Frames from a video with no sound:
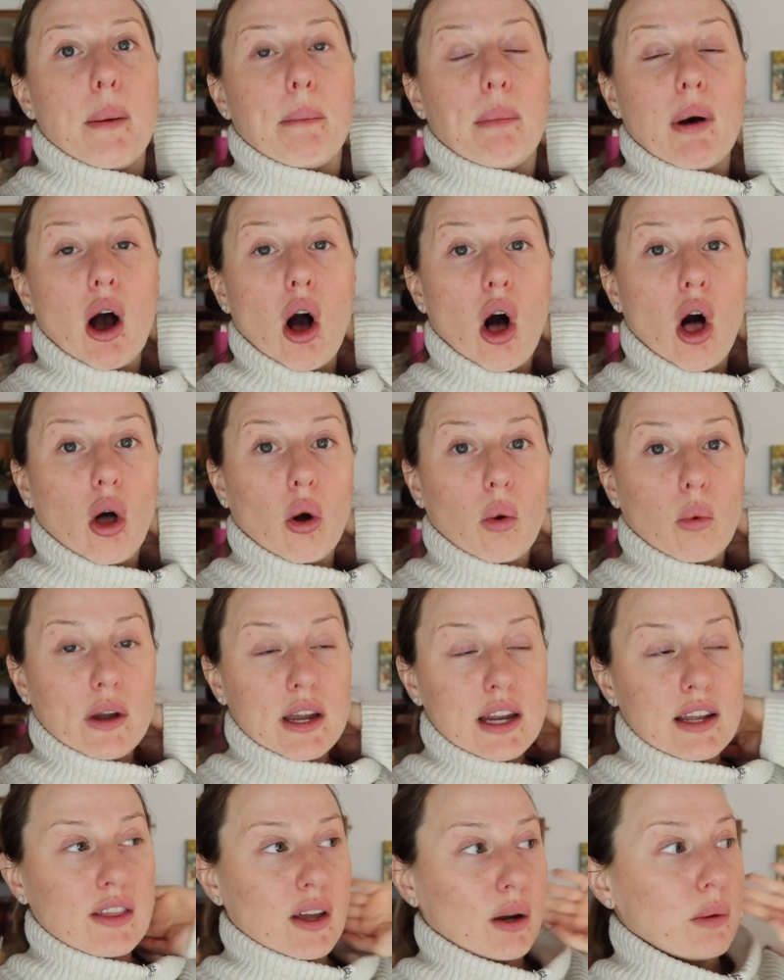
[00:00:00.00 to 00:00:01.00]
But all
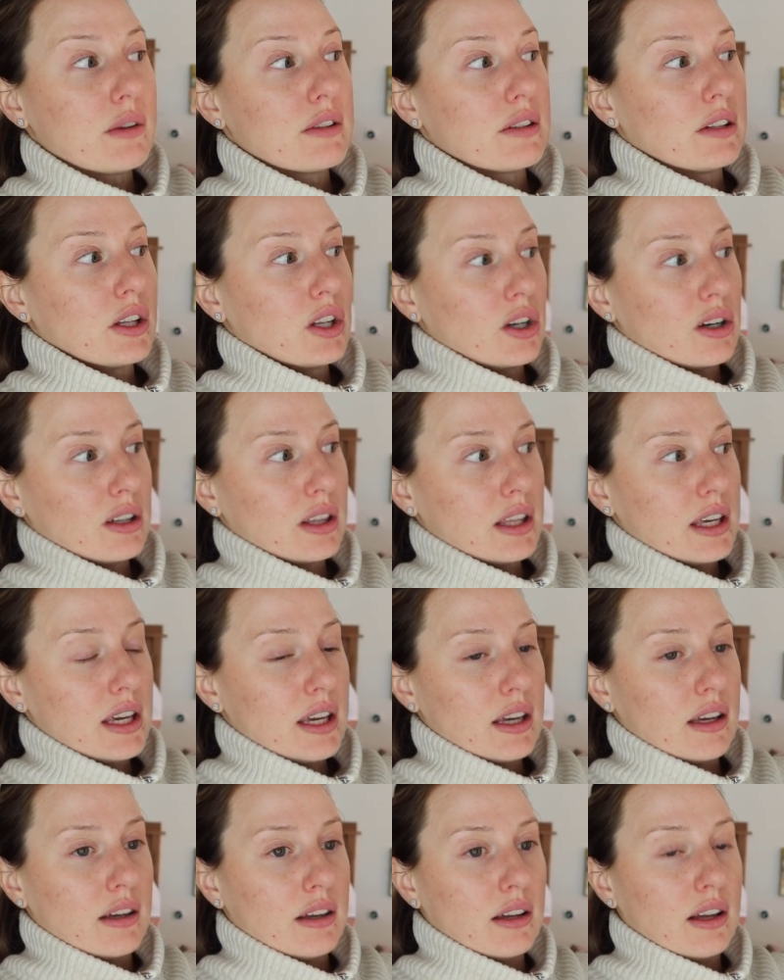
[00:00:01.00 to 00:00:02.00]
week there was literally
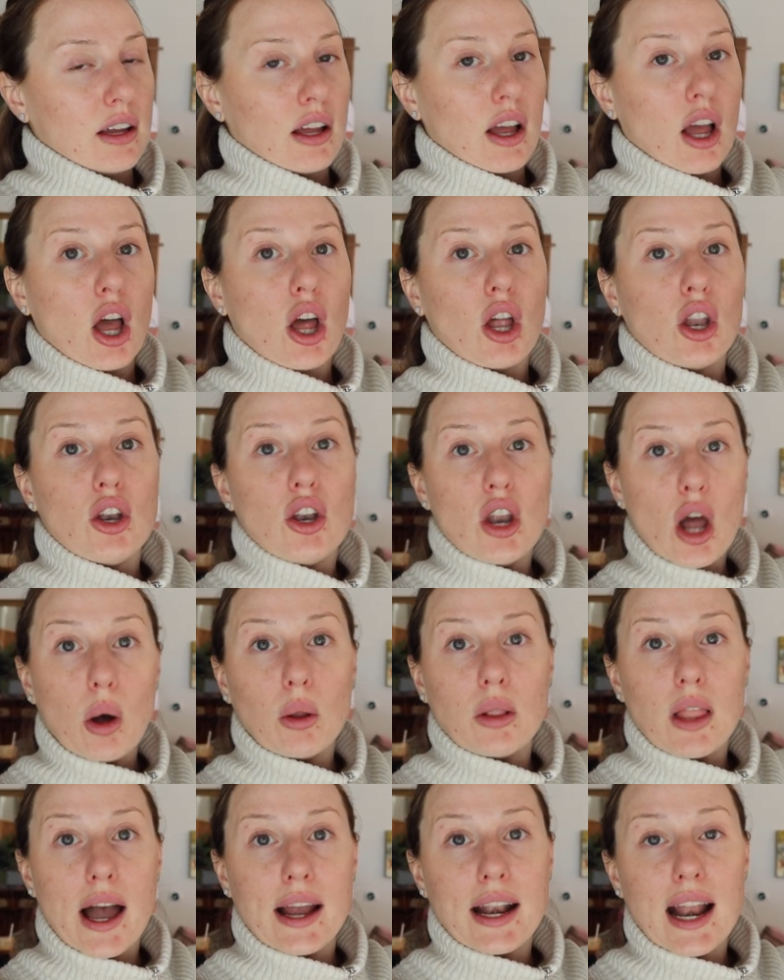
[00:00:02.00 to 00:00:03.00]
no
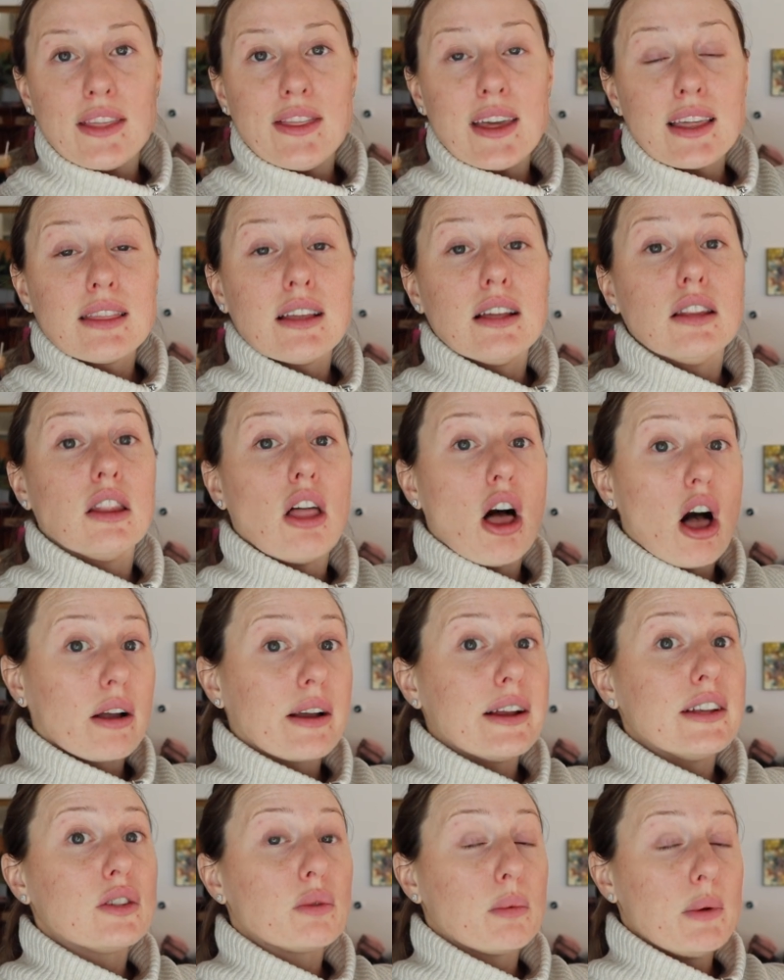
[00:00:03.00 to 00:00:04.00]
line. I think the
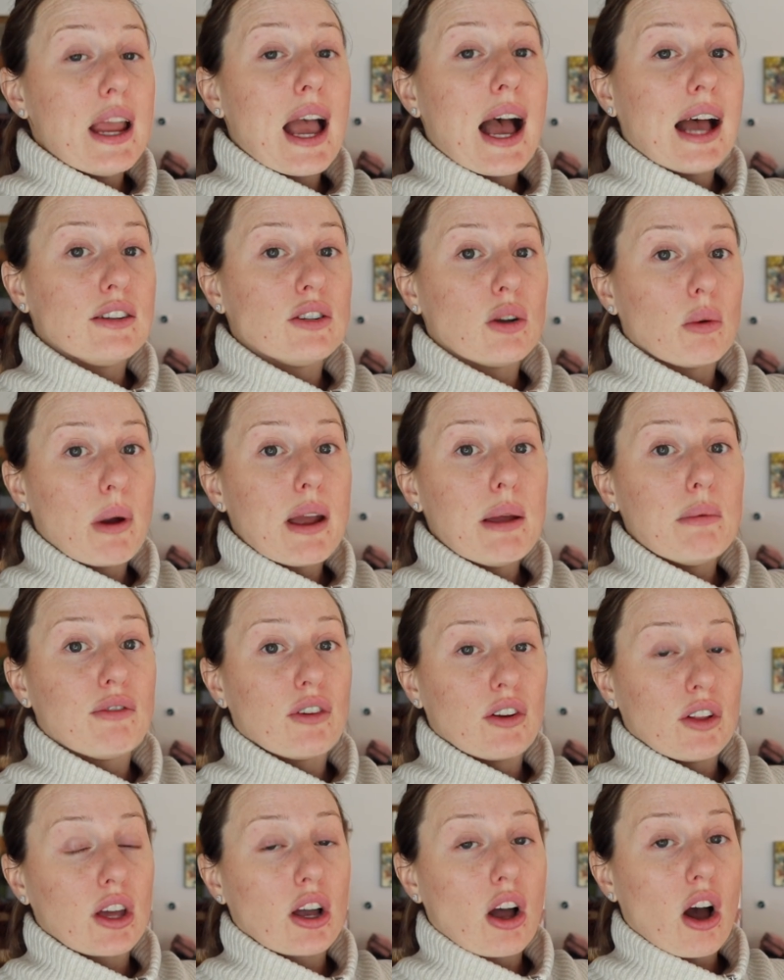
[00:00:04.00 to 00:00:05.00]
longest we had to wait
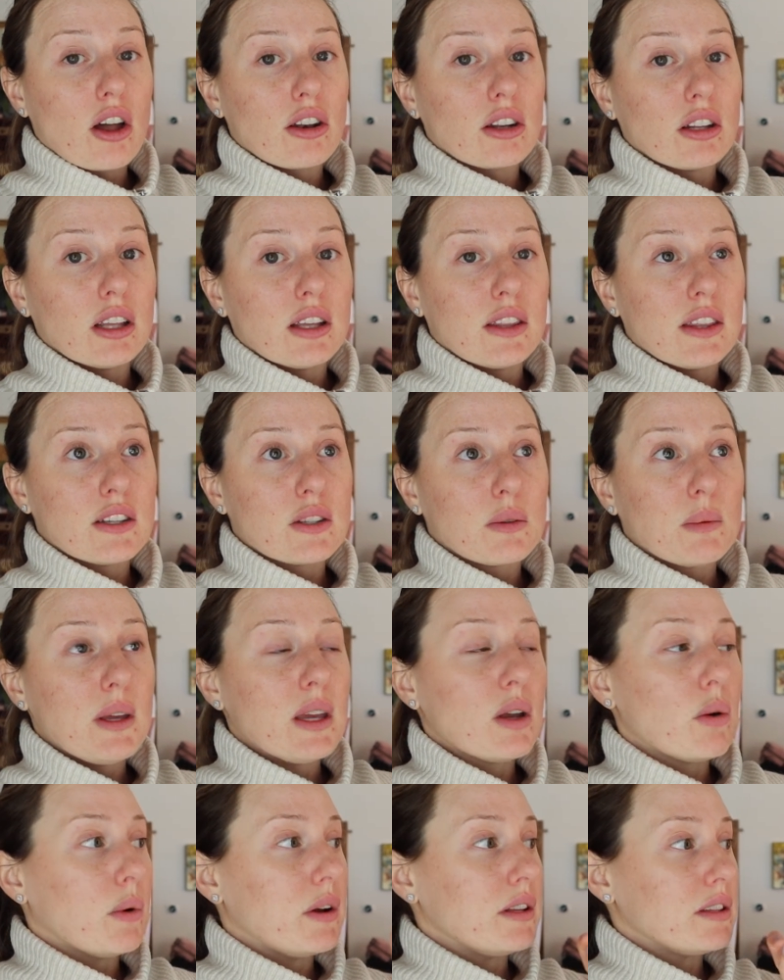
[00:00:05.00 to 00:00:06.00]
for the gondola this
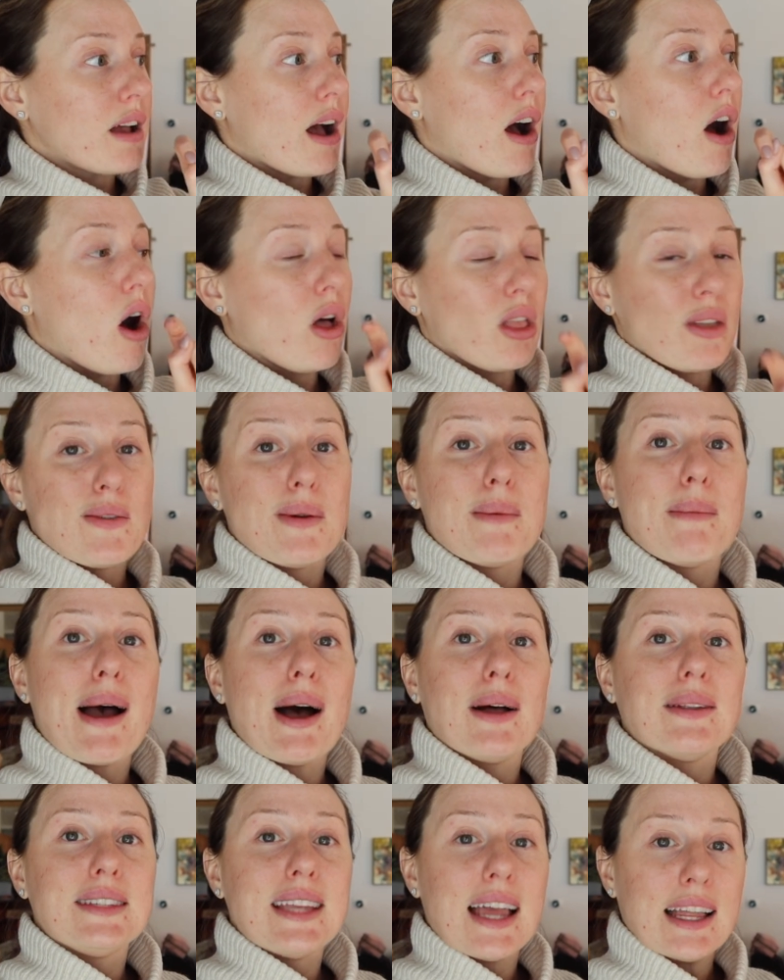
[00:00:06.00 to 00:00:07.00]
week was all of
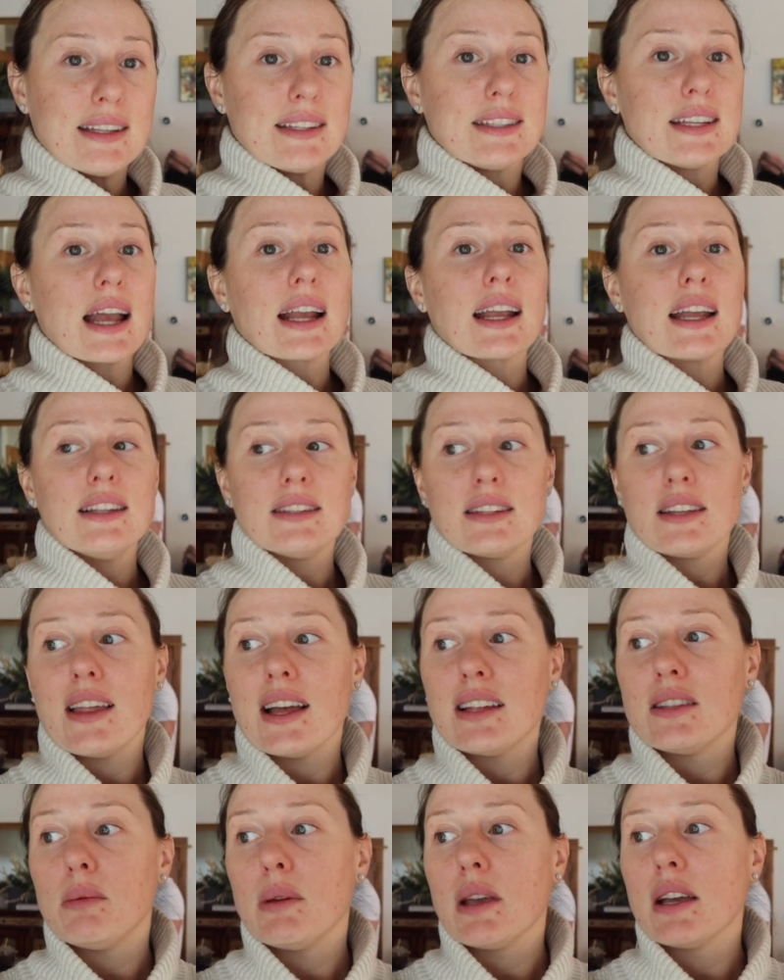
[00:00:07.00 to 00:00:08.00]
about 10 seconds, and
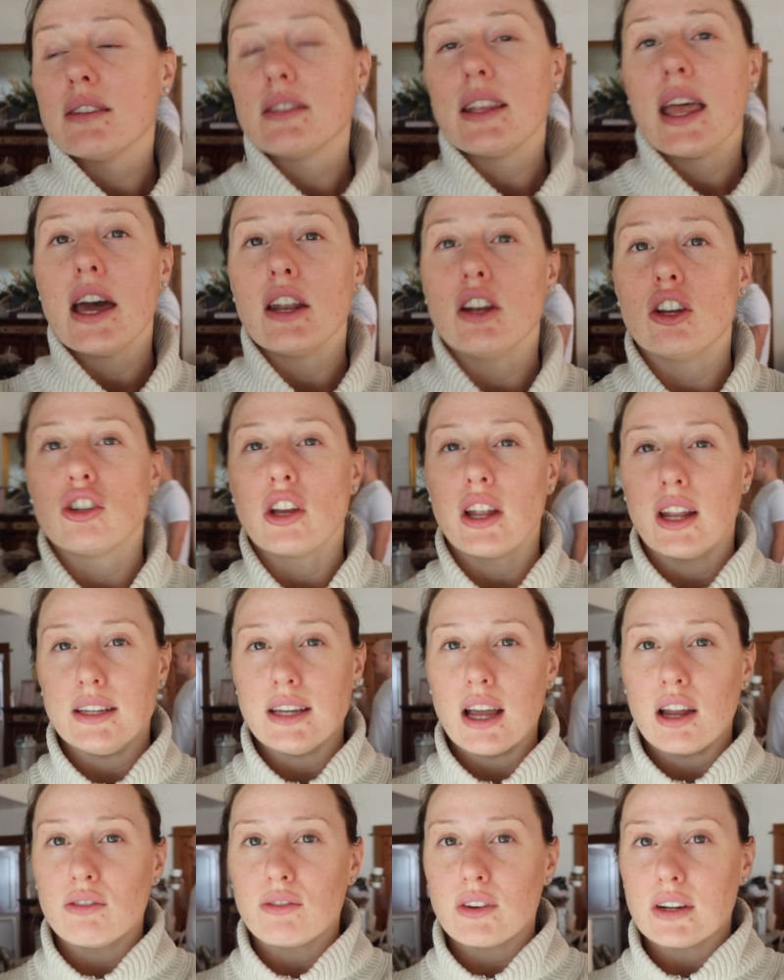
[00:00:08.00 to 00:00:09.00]
that's because they had to shut it
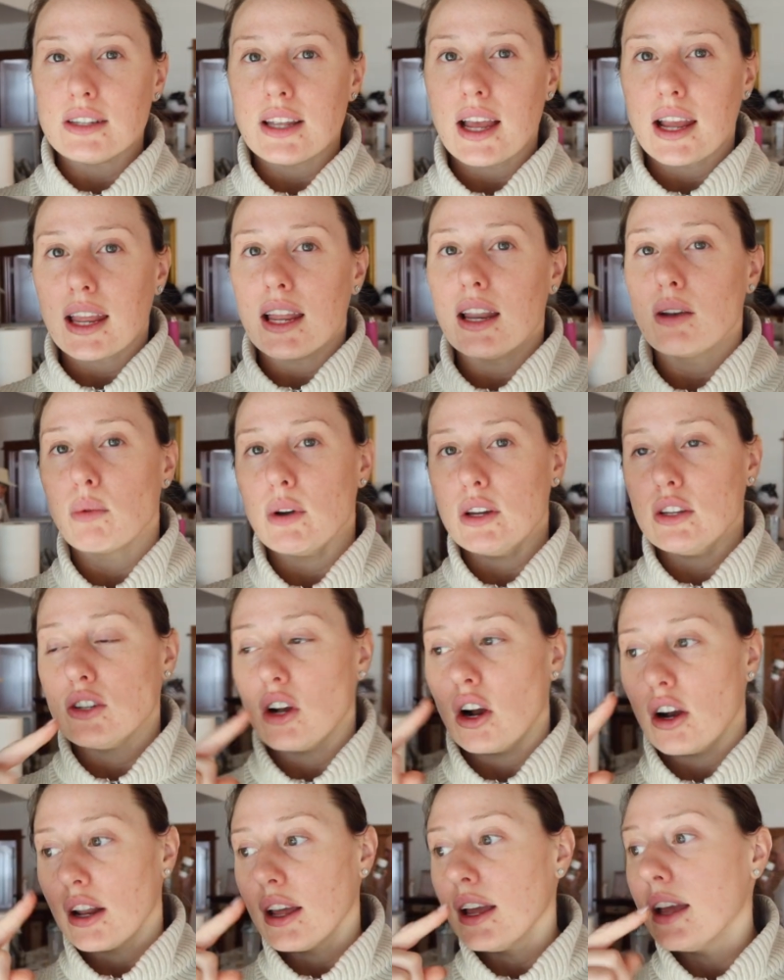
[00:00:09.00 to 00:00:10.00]
down for a second and
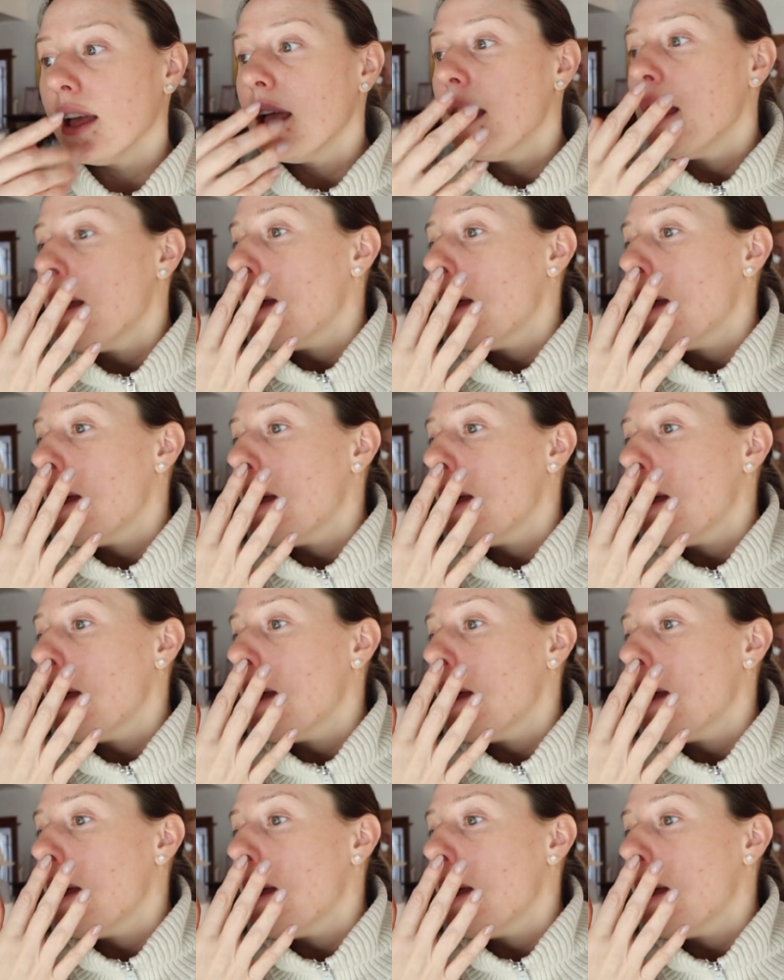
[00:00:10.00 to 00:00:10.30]
restart it.